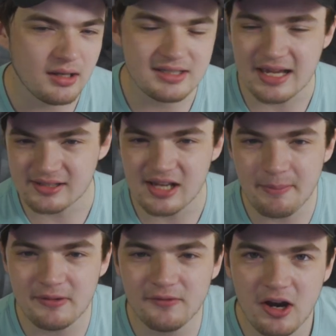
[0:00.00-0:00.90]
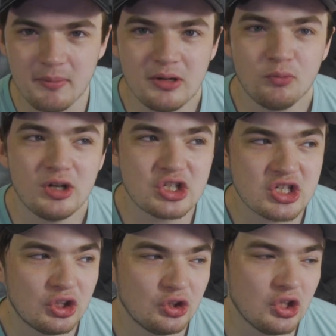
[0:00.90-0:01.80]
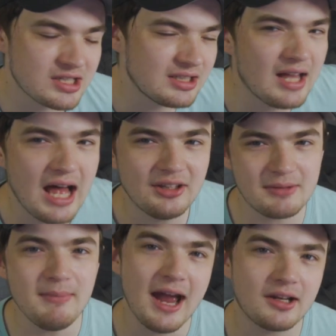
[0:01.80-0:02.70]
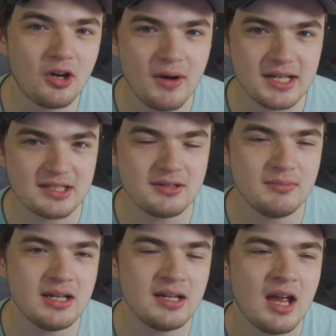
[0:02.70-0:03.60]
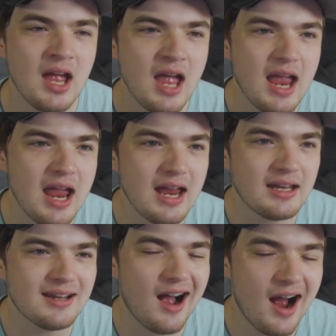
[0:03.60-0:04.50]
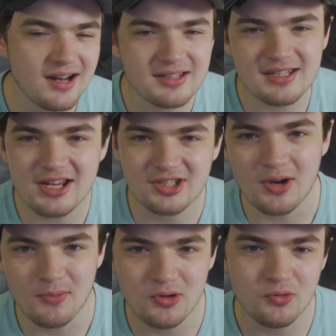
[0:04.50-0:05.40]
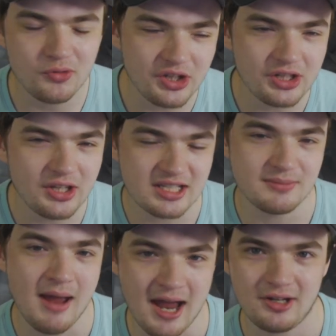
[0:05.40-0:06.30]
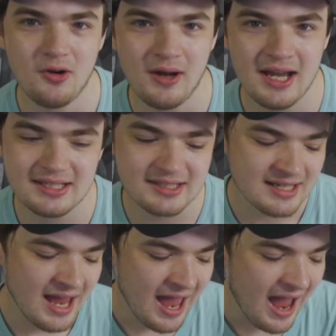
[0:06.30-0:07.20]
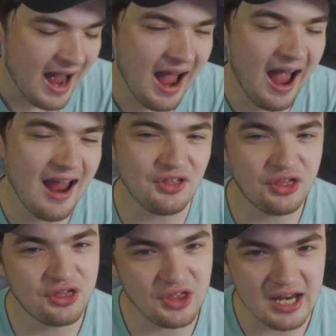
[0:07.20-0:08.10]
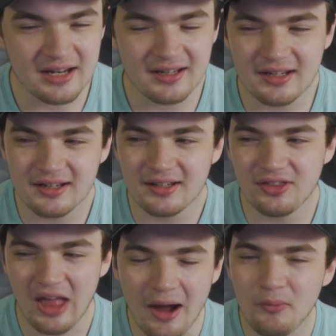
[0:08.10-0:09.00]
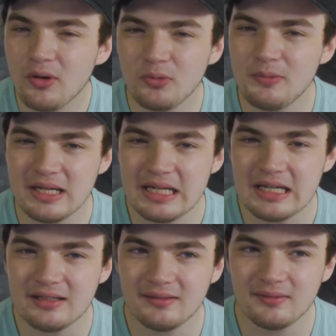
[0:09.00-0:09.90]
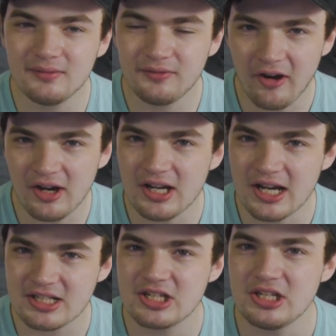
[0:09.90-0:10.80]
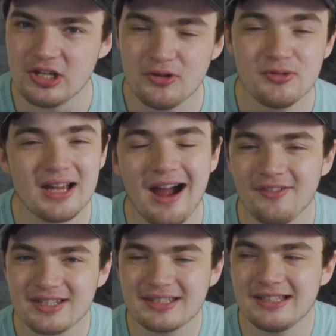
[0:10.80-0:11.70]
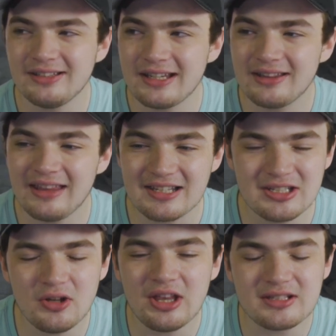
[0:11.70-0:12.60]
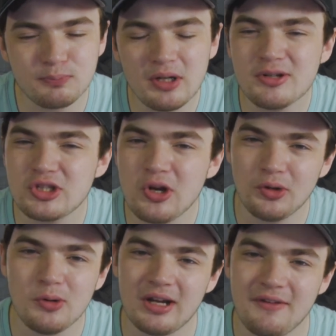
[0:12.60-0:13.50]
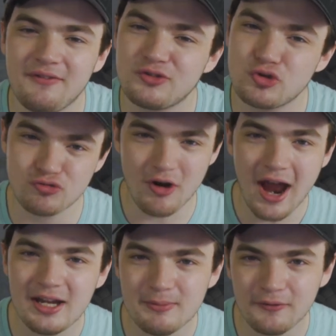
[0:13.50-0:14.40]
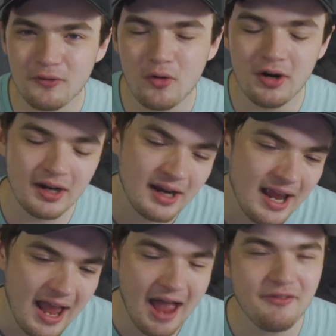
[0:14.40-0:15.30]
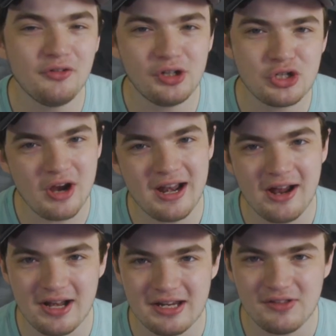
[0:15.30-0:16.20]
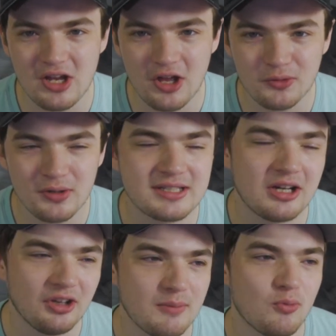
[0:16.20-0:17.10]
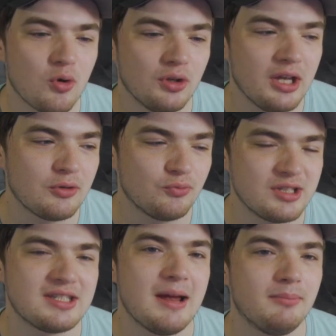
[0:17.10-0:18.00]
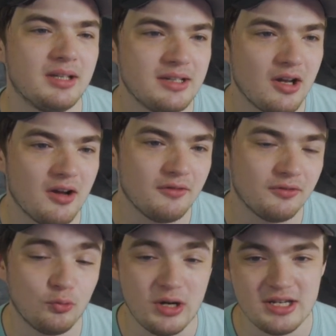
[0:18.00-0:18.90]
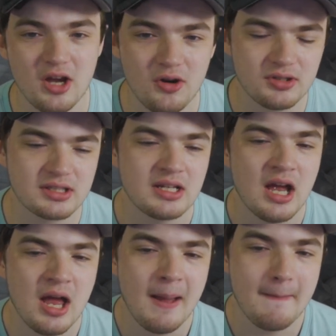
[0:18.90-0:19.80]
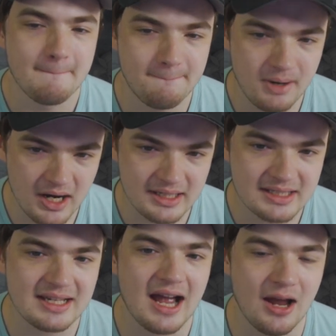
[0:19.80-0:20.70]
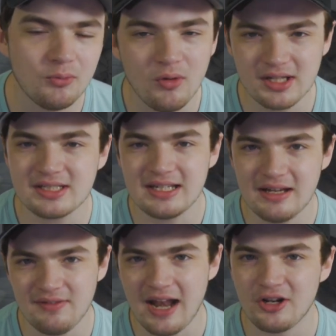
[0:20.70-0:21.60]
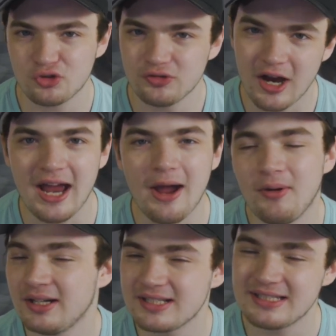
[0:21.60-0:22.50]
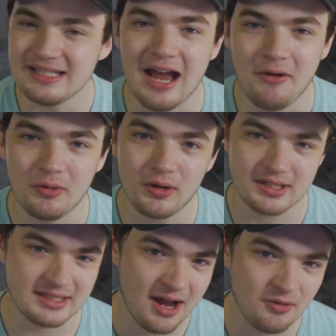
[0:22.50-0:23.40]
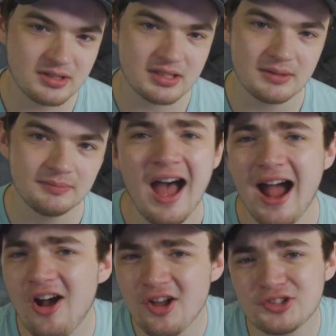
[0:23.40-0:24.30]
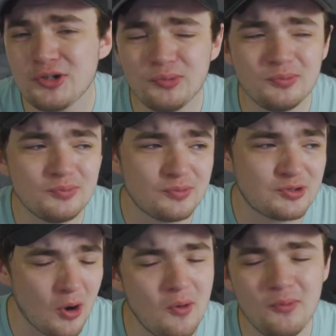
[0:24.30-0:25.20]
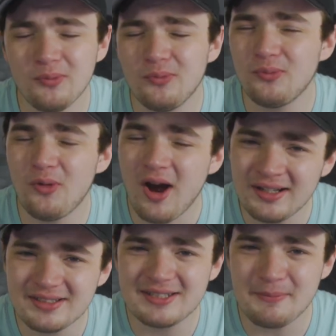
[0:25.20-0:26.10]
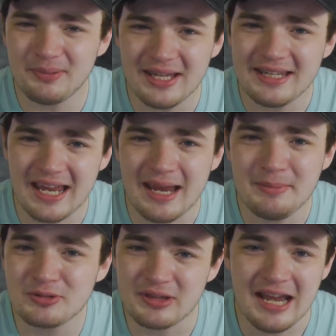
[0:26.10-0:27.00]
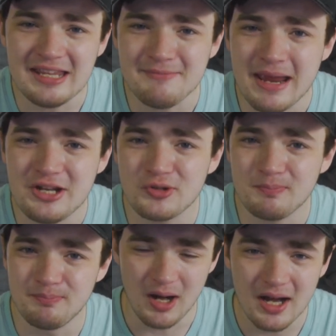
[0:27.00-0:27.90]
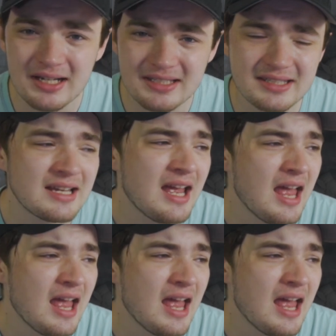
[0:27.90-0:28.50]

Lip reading: desktop environment, which looks a lot like macOS to me. And honestly, as someone who really likes macOS, I think that one would be very nice to use. Obviously, like that's pretty much the only one I've tried before. Haven't really tried out any of the other ones that are like more like resemblant of Windows, but I want to give that a try. I want to see how it works out. I also don't want to play games with any major bugs,